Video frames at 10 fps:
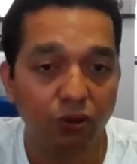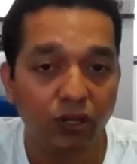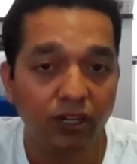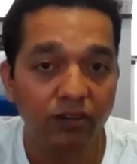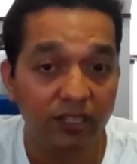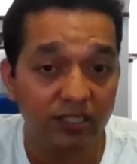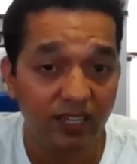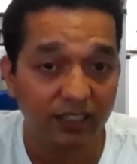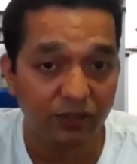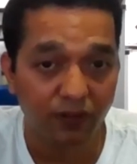no hindrance
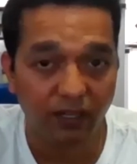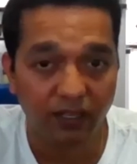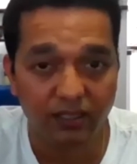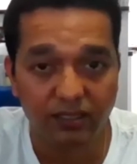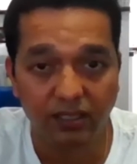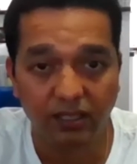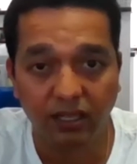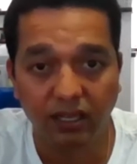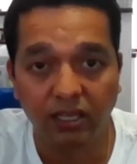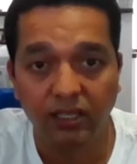as far as
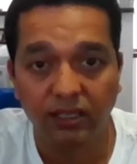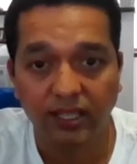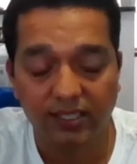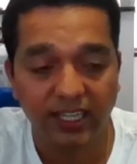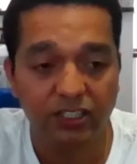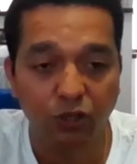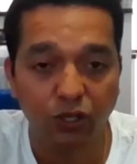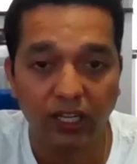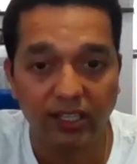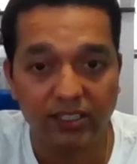the
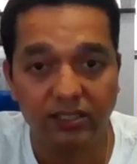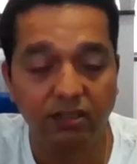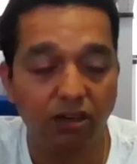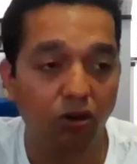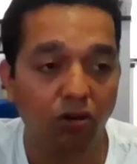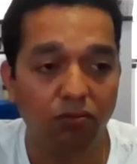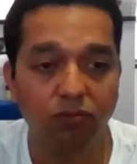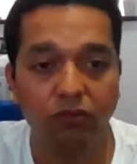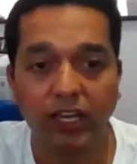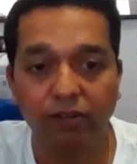SOL is, oh,
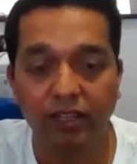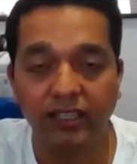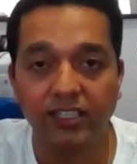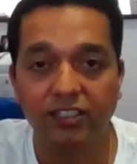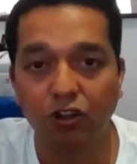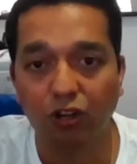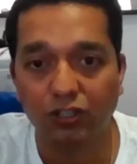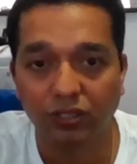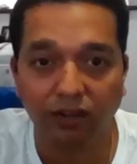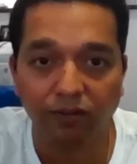everything is
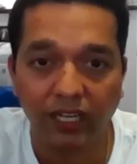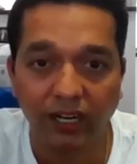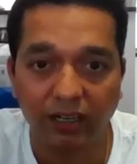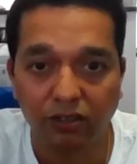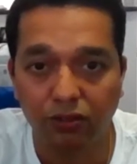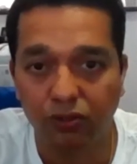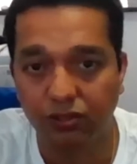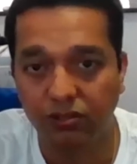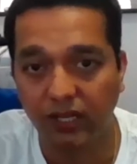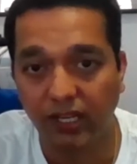lost, now we can't go to
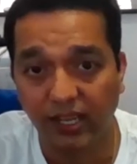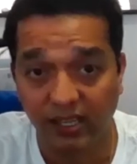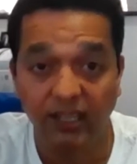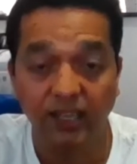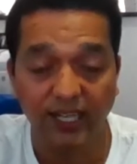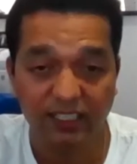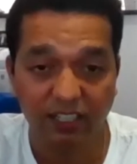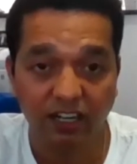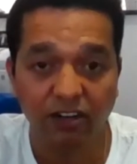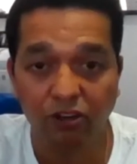Australia. It's
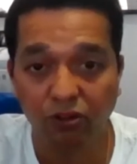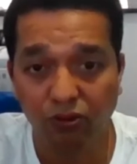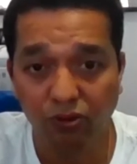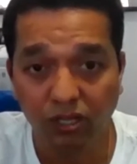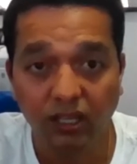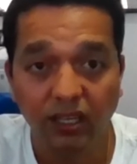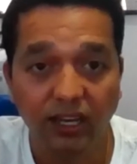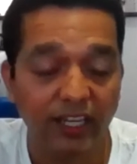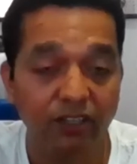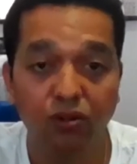untrue.
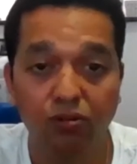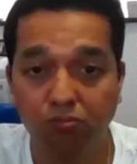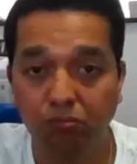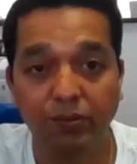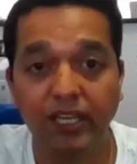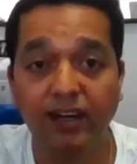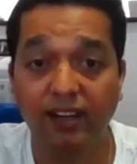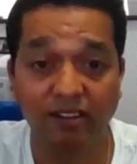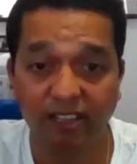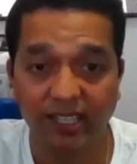I know maybe
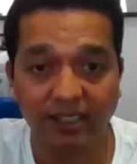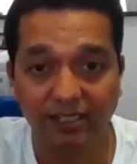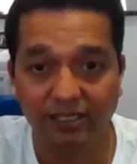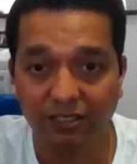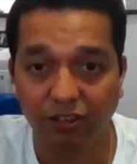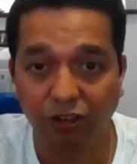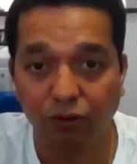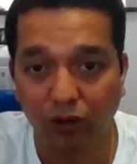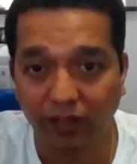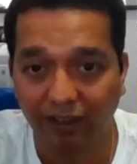100 dentists,
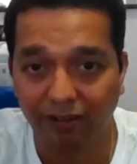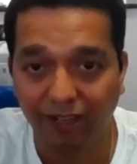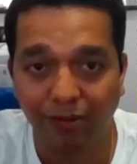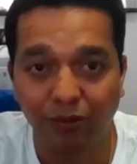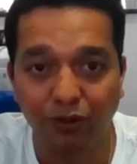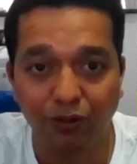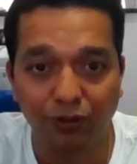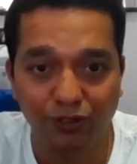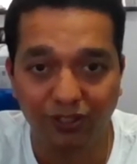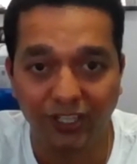who have come to
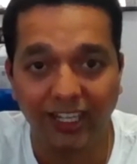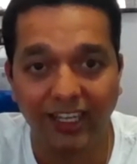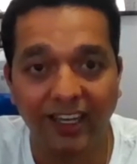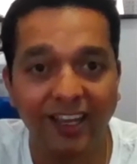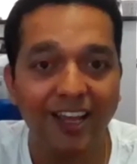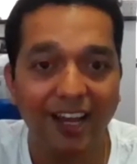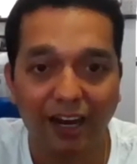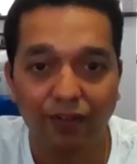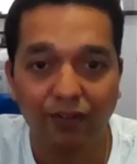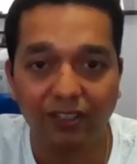Australia
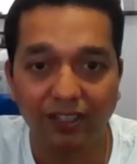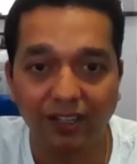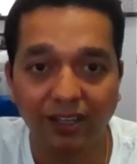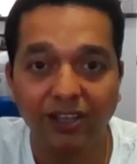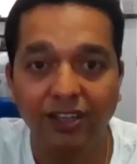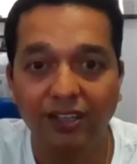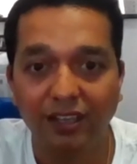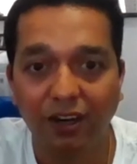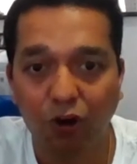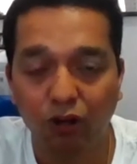after the
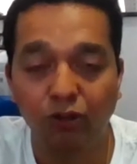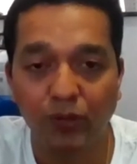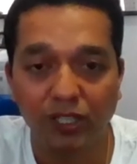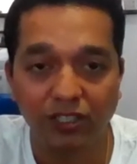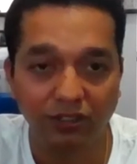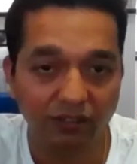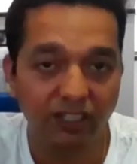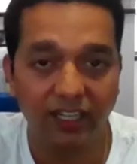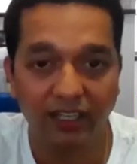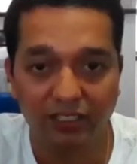occupation.
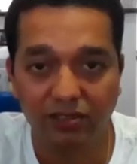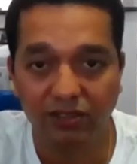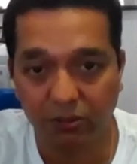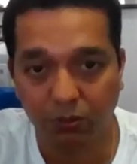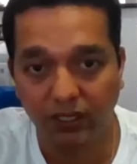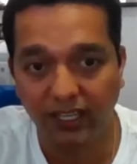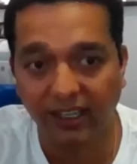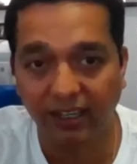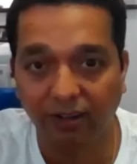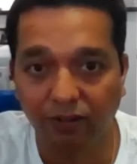Dentistry has been
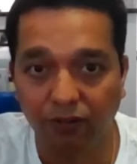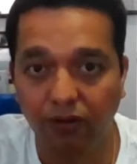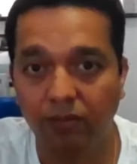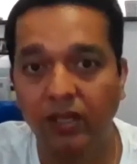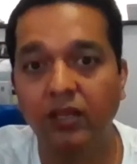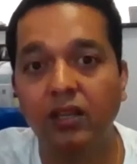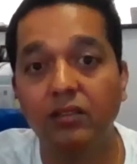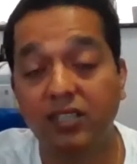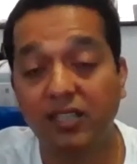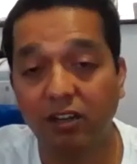taken out from
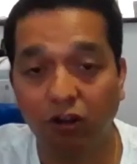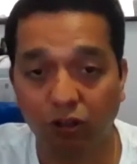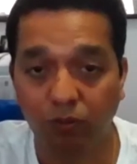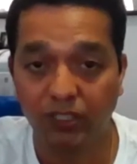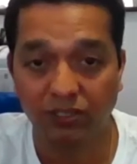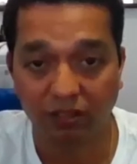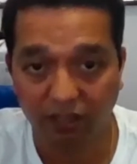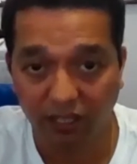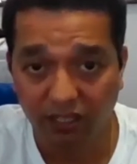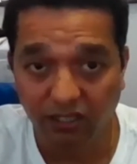skilled occupational
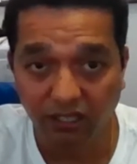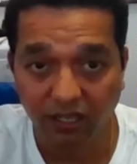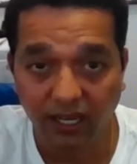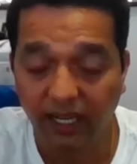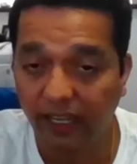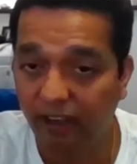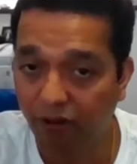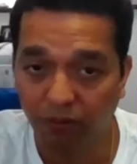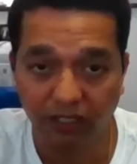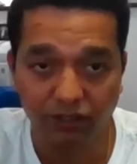list, and
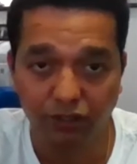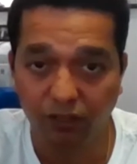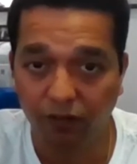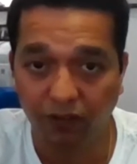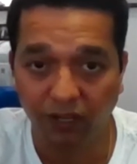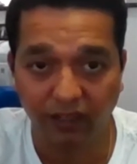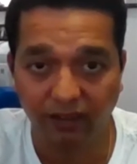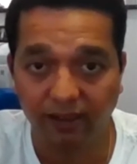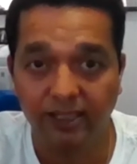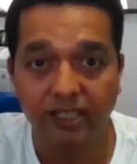everybody is doing fine.
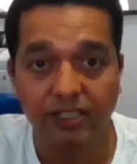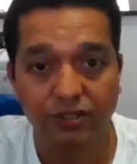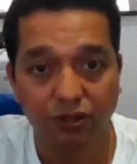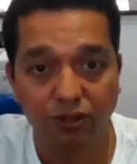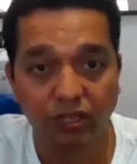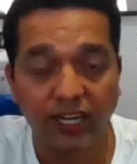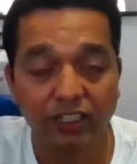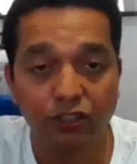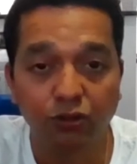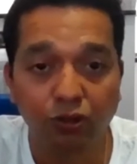So
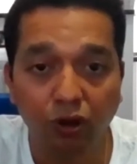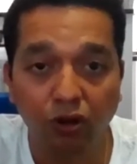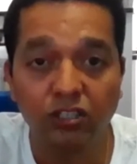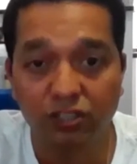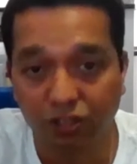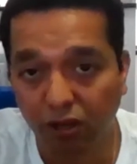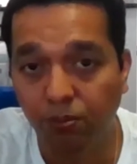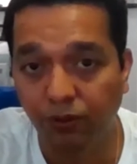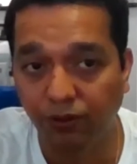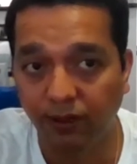that should not
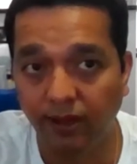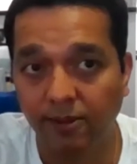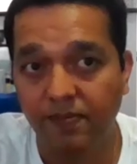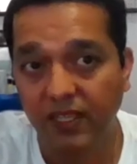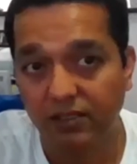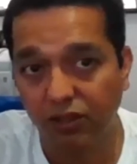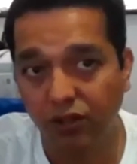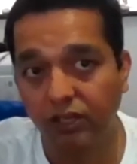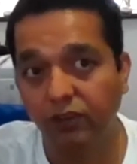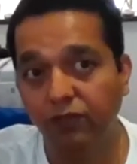stop you.
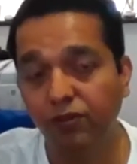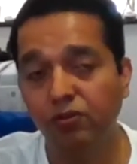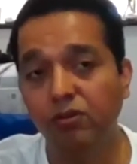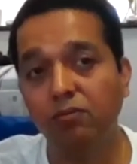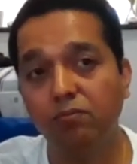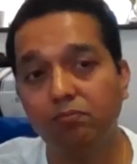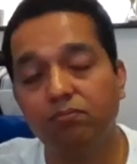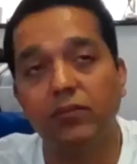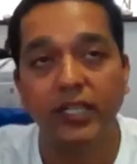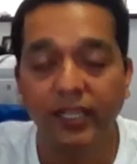So if you
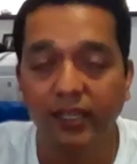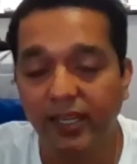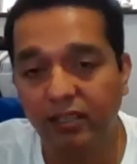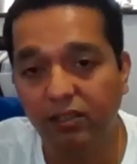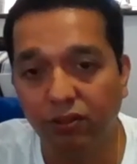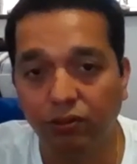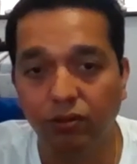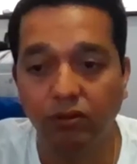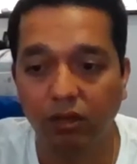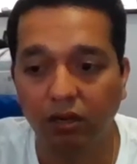intend
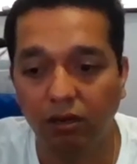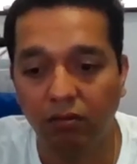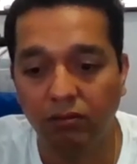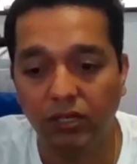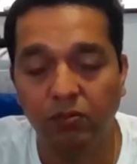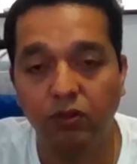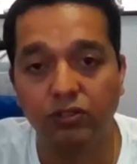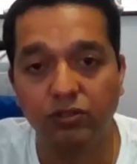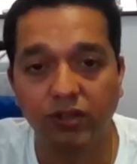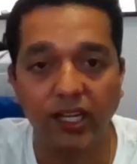to come to
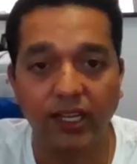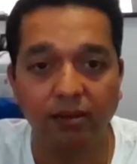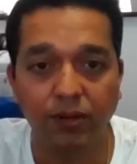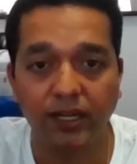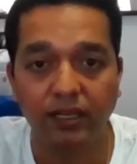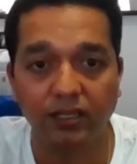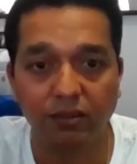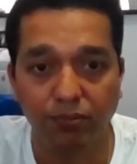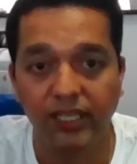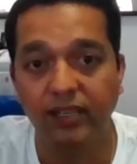Australia and
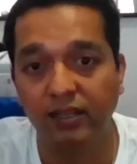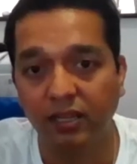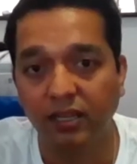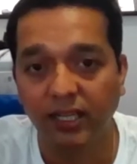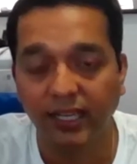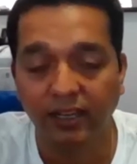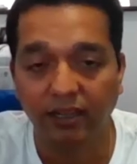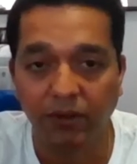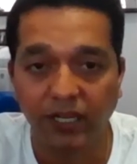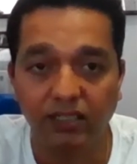practice, be a
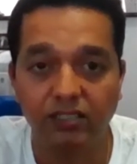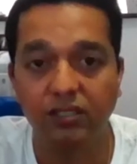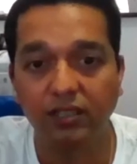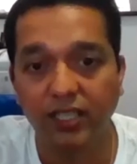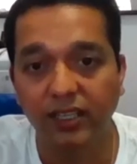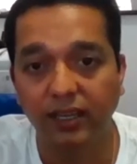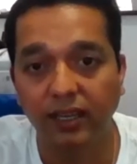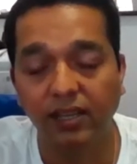dental practitioner here,